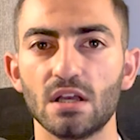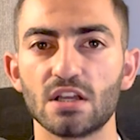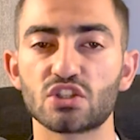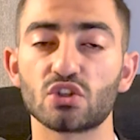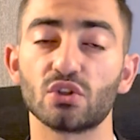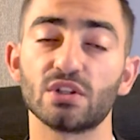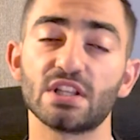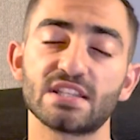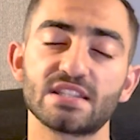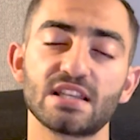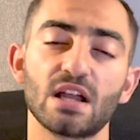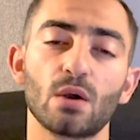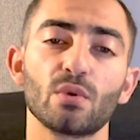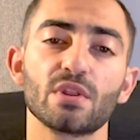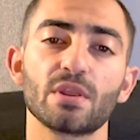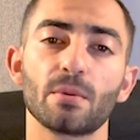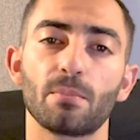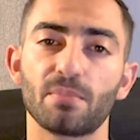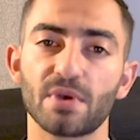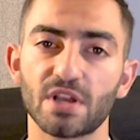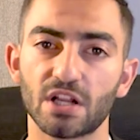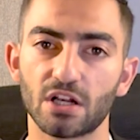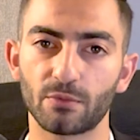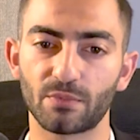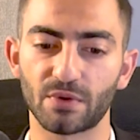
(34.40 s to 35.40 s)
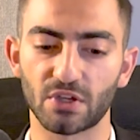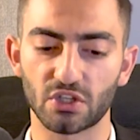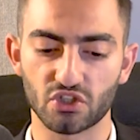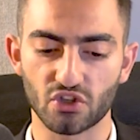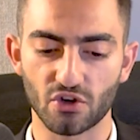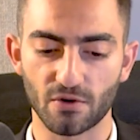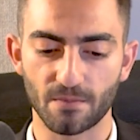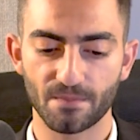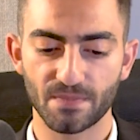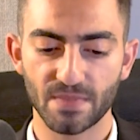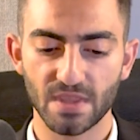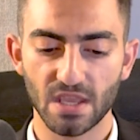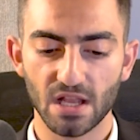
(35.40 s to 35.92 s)
So let's start with the bigger
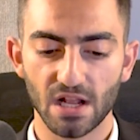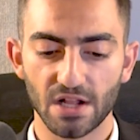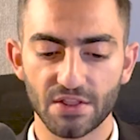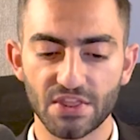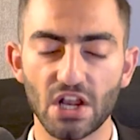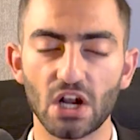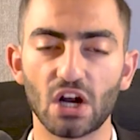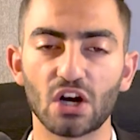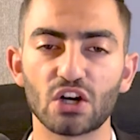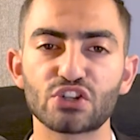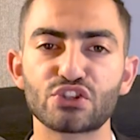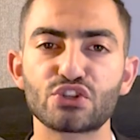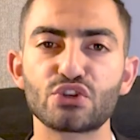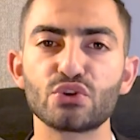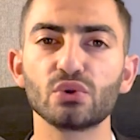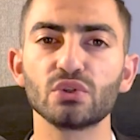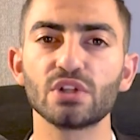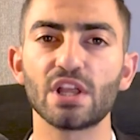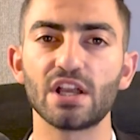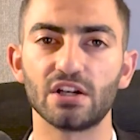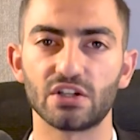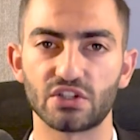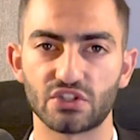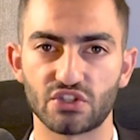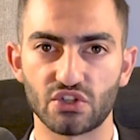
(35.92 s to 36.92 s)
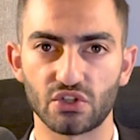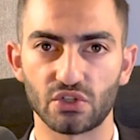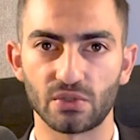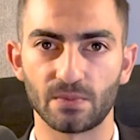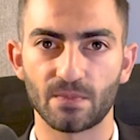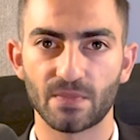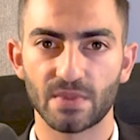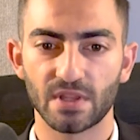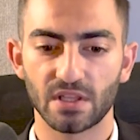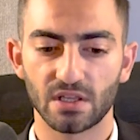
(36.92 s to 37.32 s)
picture. There are two layers here.